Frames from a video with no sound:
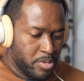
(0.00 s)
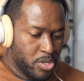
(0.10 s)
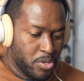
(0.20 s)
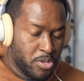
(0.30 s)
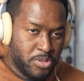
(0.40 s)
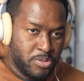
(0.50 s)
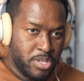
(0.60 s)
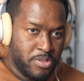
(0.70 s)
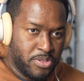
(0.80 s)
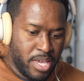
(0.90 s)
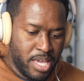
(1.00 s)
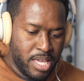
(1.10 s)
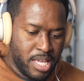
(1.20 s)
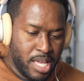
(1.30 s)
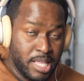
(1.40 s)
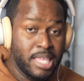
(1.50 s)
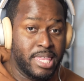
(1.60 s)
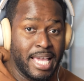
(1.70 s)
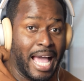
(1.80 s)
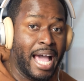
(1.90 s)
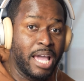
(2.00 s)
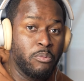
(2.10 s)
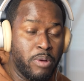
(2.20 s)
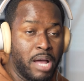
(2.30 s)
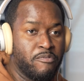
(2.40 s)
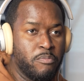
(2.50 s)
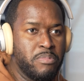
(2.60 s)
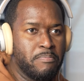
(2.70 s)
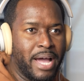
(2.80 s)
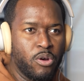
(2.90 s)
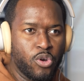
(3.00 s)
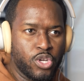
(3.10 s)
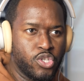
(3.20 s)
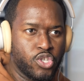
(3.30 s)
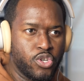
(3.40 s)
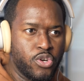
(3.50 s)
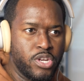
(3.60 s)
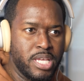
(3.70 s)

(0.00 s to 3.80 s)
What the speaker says: The thing I for me, my own concern